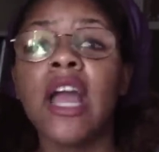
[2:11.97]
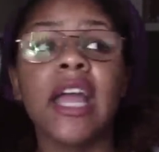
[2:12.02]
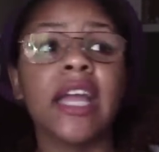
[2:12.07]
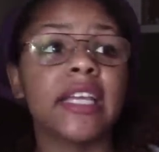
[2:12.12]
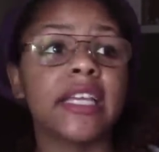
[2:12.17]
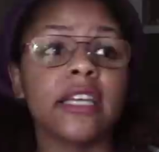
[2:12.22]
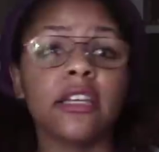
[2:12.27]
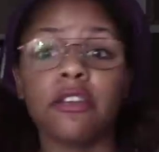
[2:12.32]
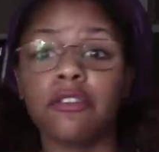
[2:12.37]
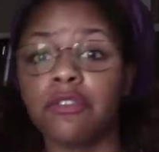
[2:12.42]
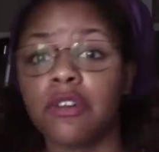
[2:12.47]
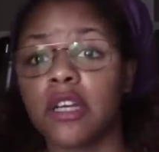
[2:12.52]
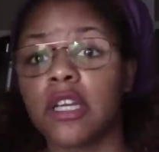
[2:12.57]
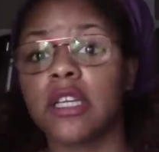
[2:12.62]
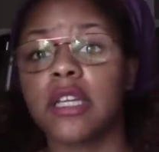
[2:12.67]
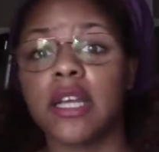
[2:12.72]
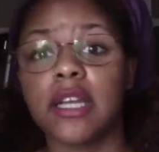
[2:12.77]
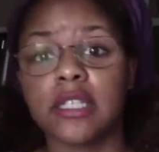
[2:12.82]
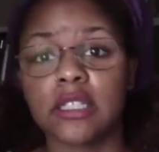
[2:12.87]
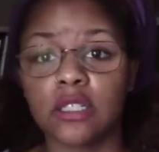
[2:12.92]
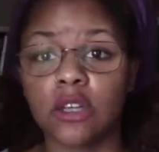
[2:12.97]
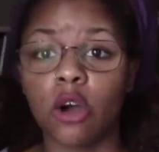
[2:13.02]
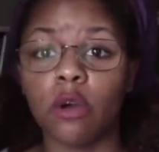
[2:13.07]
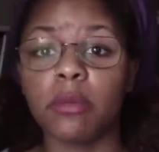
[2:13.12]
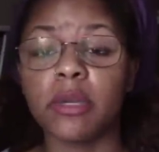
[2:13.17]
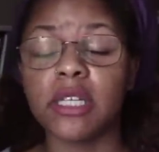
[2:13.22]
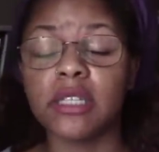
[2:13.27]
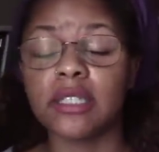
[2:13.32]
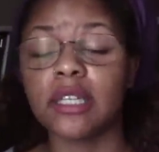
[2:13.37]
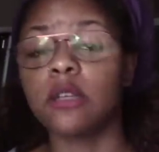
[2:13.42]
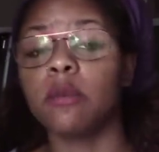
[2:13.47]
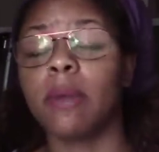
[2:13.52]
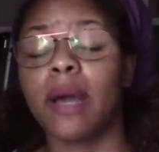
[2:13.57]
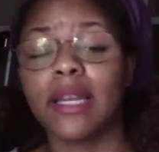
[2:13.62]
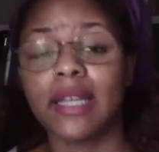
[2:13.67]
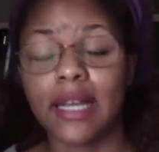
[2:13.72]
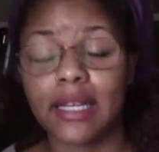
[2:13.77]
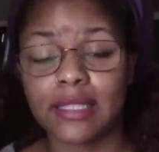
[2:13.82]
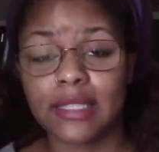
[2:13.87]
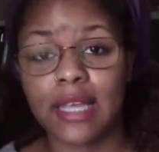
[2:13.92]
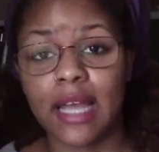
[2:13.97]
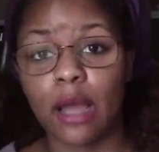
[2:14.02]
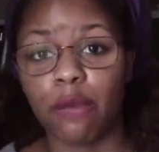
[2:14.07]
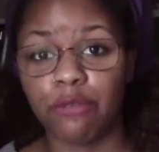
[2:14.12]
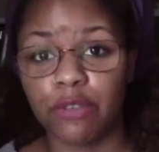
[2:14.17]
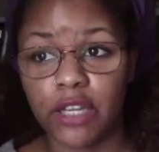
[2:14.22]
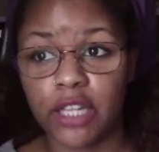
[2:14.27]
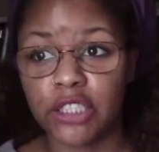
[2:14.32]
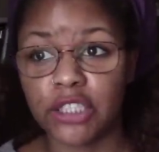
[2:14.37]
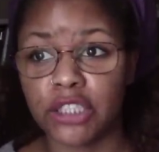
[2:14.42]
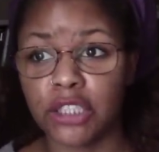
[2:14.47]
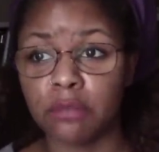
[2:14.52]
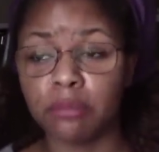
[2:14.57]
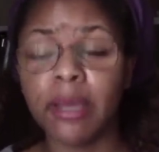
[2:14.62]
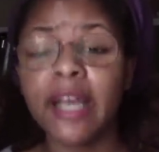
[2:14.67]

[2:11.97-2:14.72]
and get her fucking ass on because ain't nobody got time for that shit.